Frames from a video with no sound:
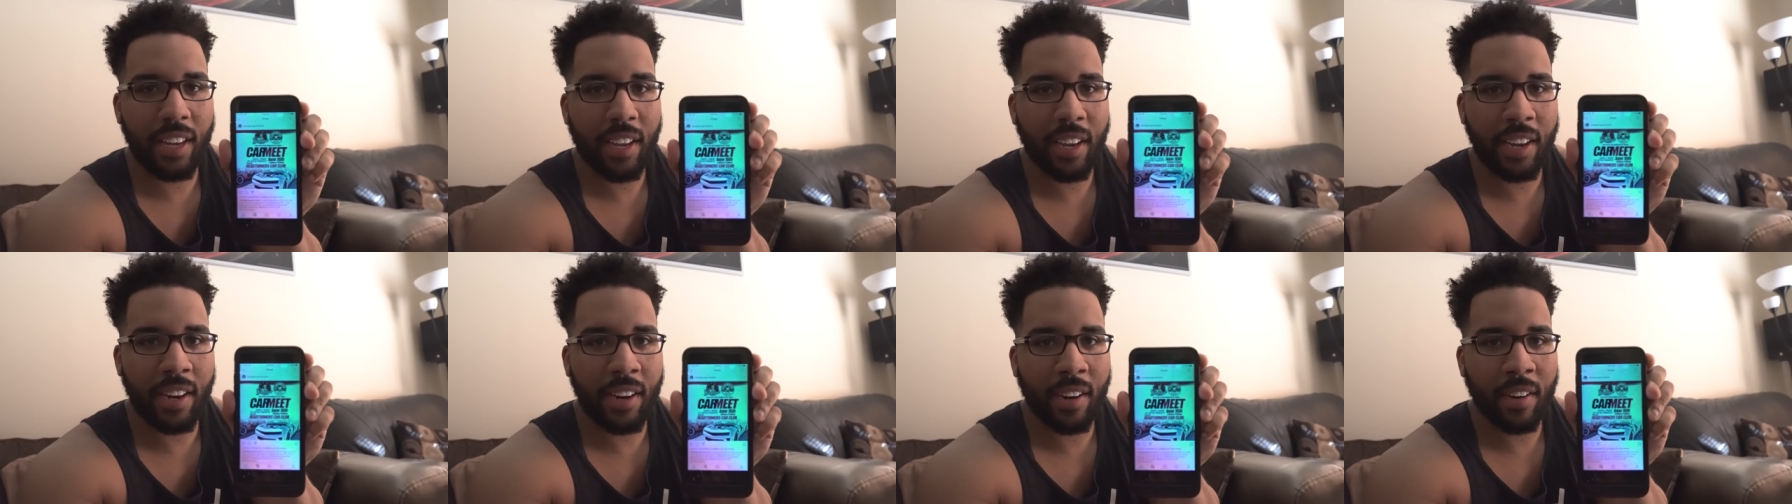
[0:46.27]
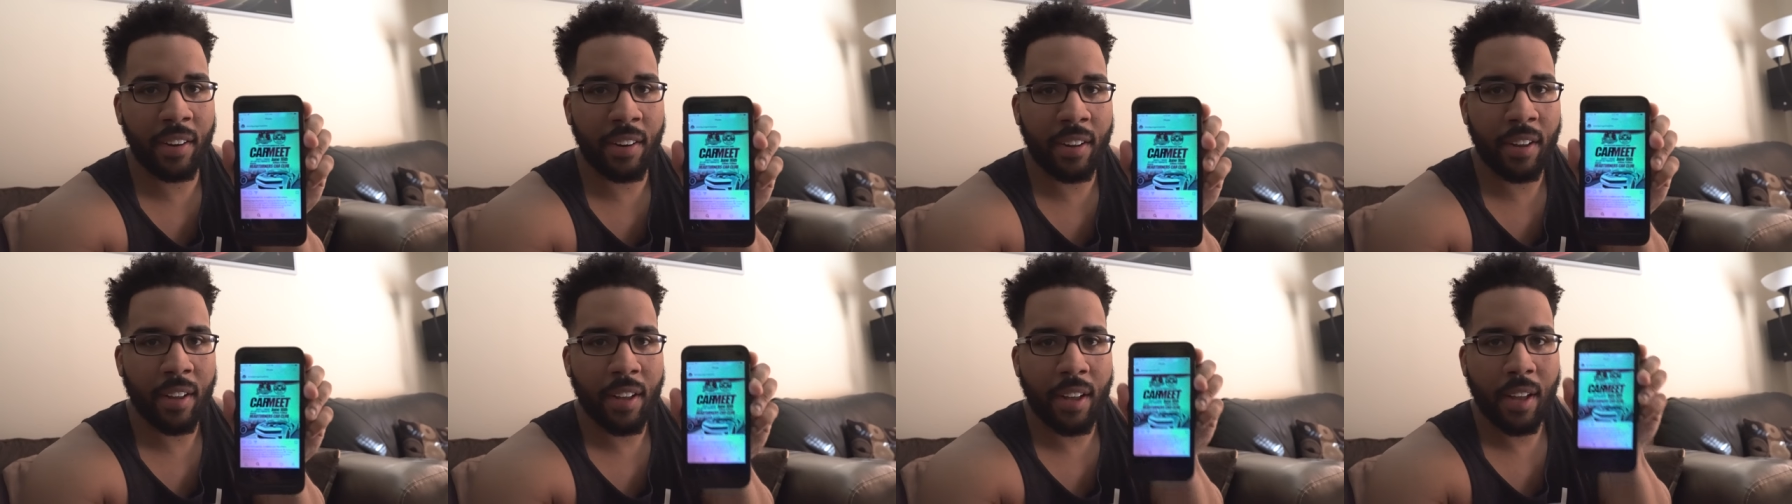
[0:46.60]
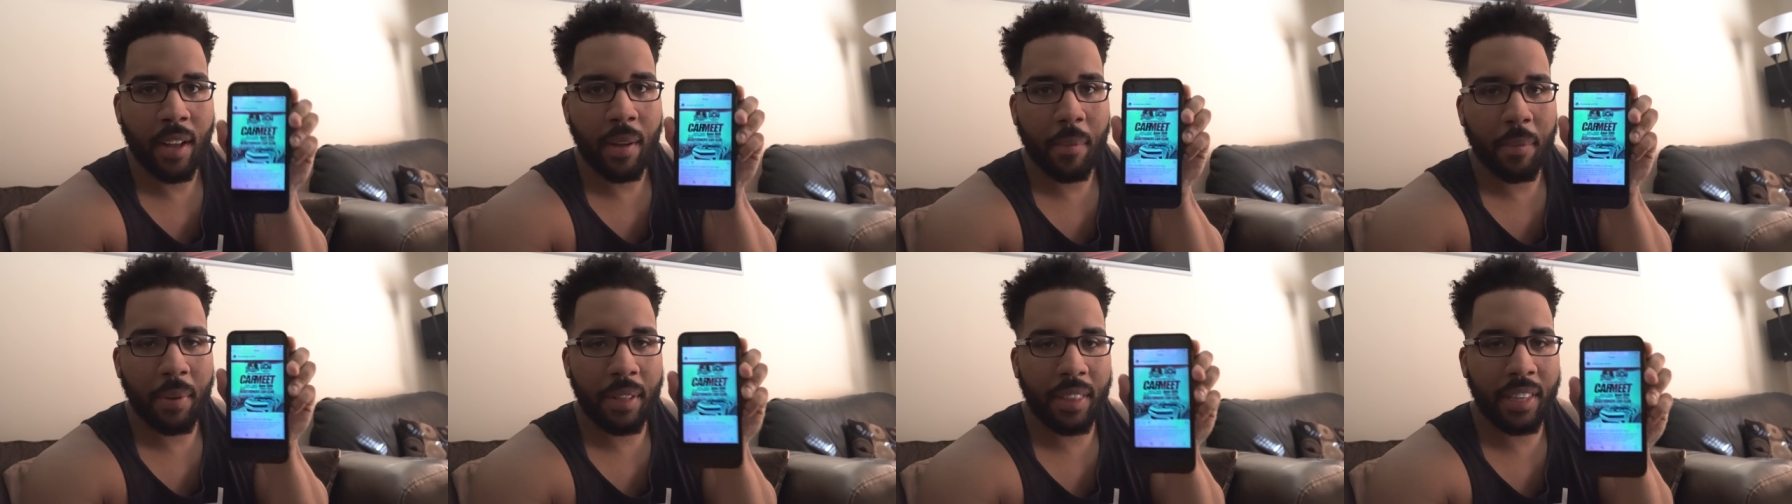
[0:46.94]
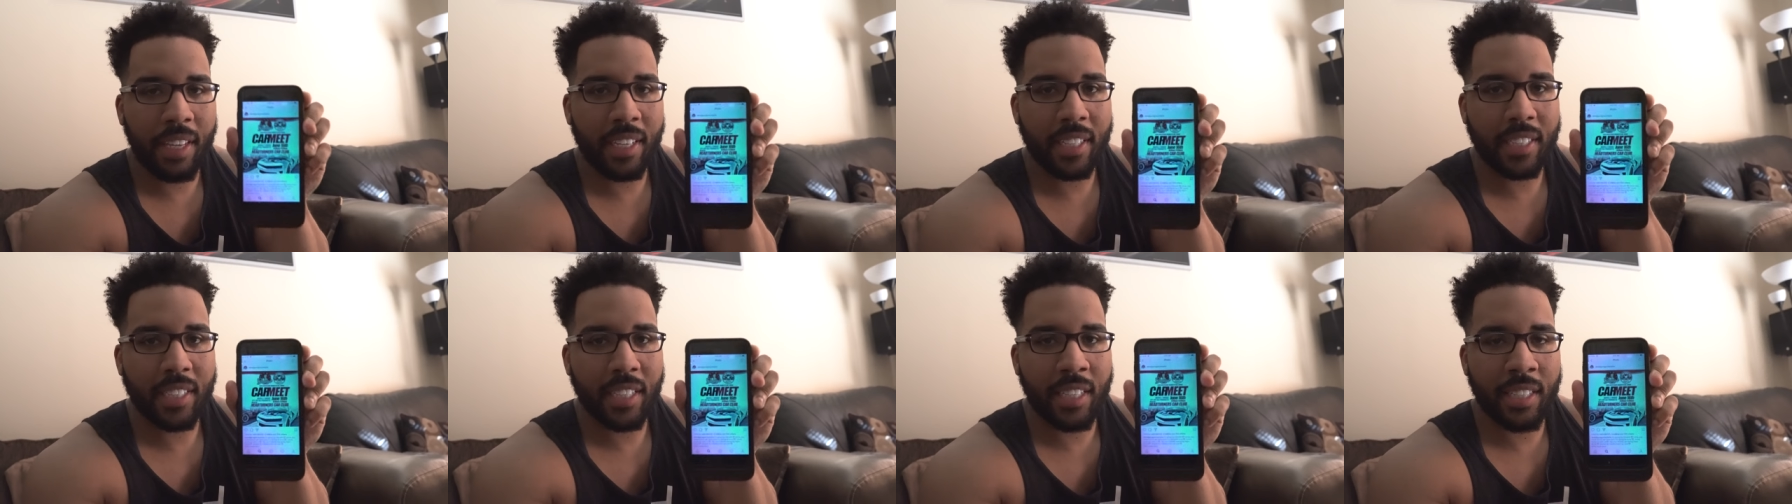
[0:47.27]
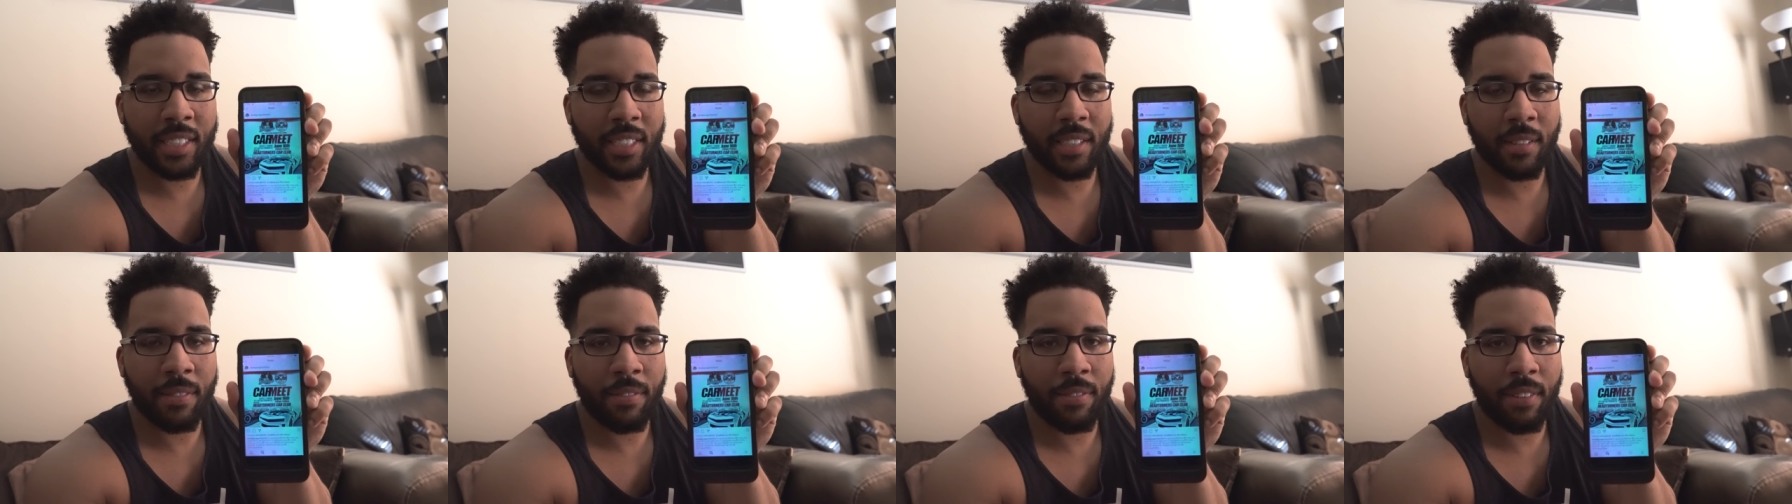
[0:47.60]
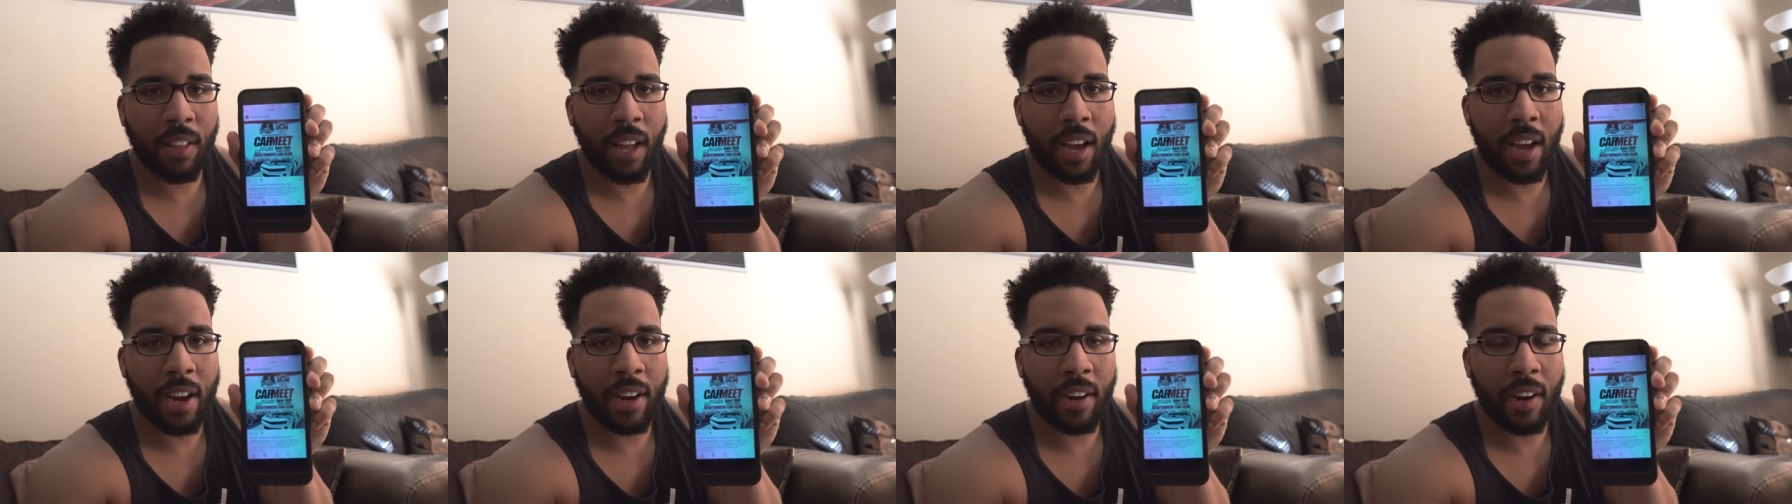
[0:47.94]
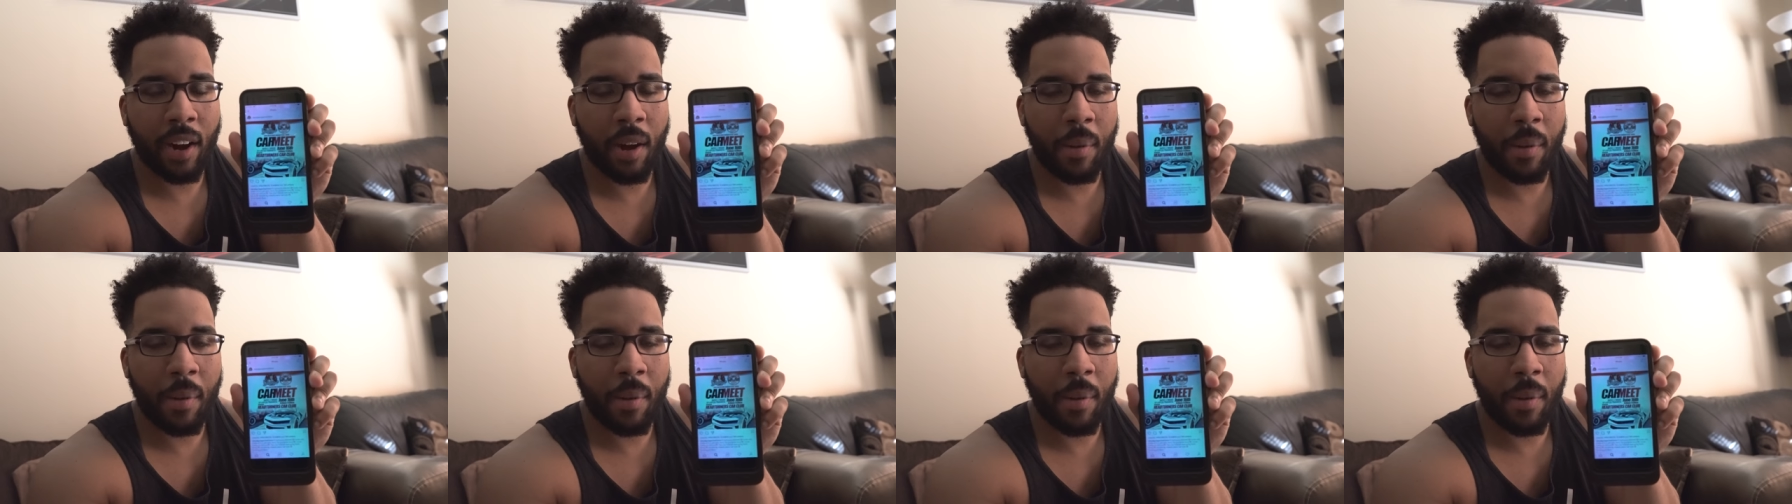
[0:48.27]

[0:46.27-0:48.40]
here but this is the flyer.